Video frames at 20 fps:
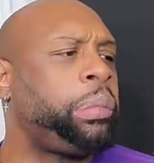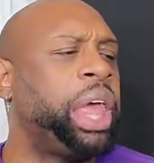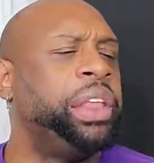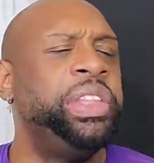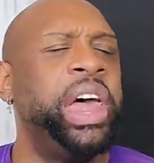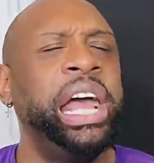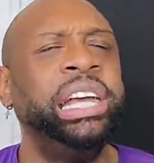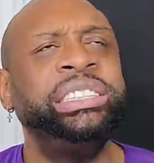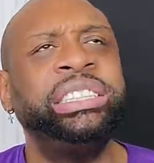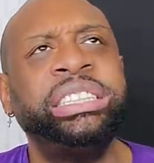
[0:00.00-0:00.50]

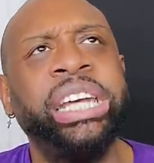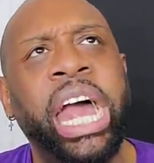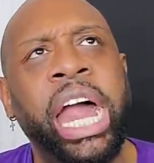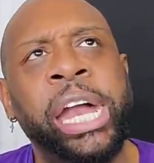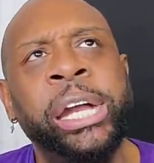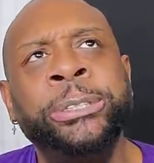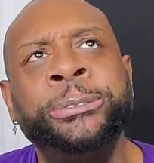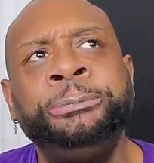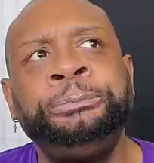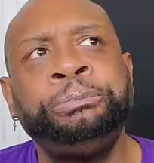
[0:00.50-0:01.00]
they
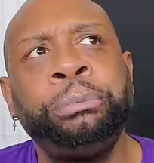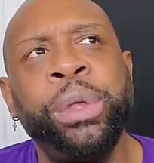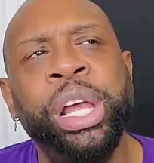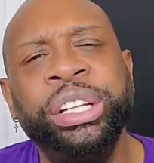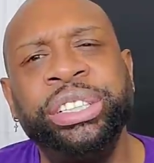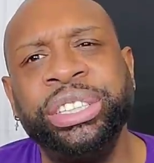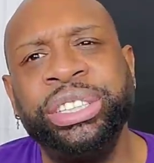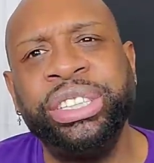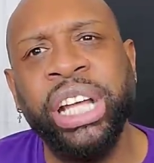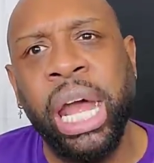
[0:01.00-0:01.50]
say
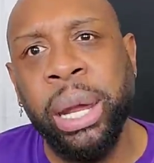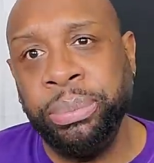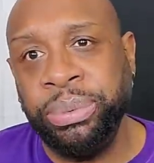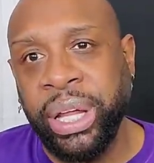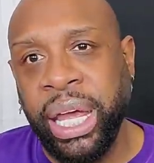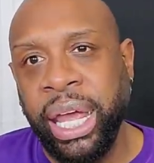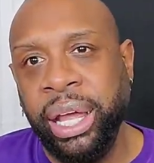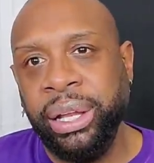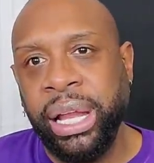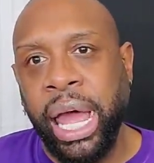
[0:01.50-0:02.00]
it's the same
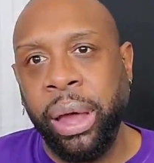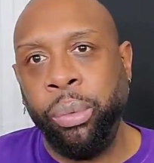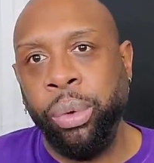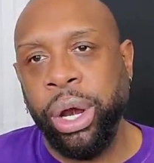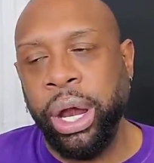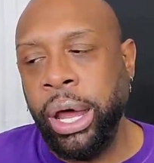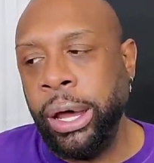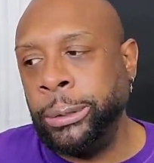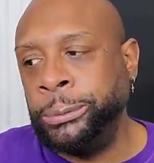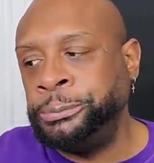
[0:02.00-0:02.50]
thing like
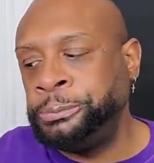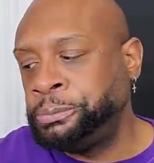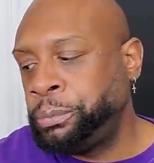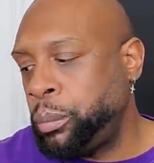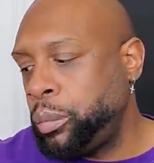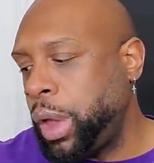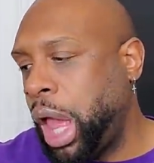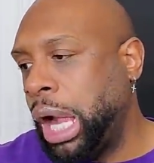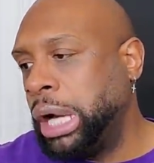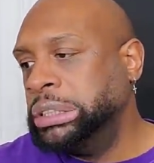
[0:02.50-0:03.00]
with a,
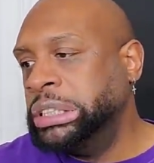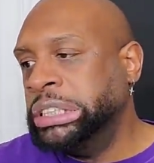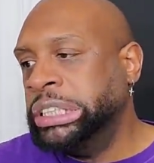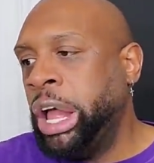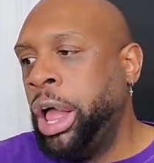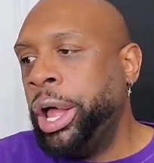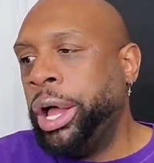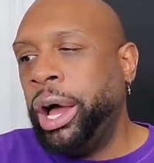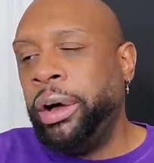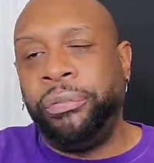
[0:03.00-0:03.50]

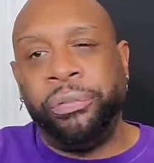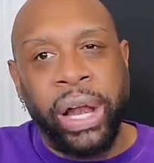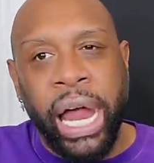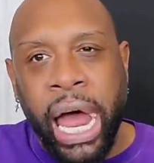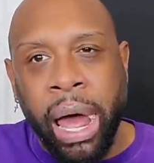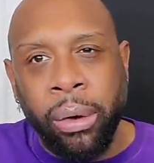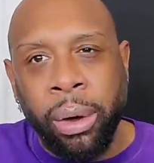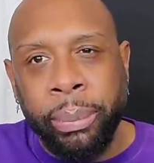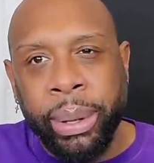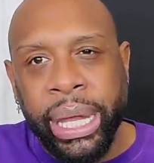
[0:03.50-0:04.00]
a
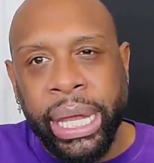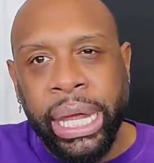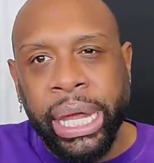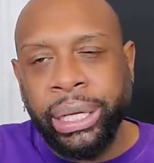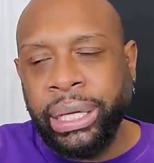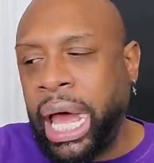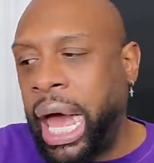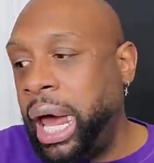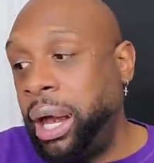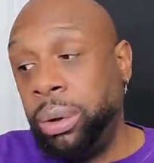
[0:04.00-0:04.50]
flower
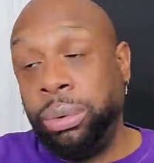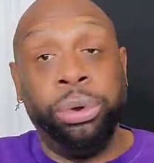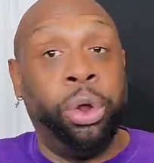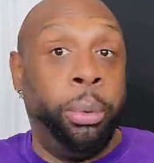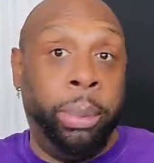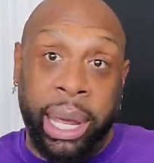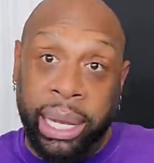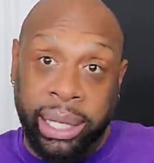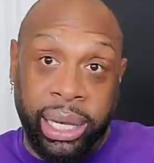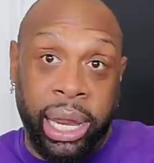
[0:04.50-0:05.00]
bed. I don't
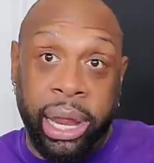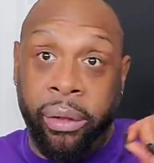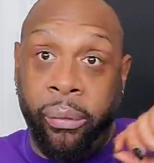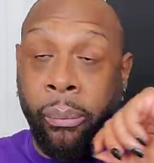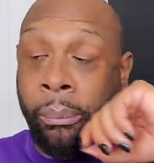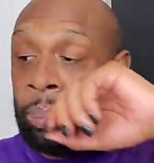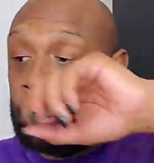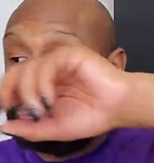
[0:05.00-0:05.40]
know about that.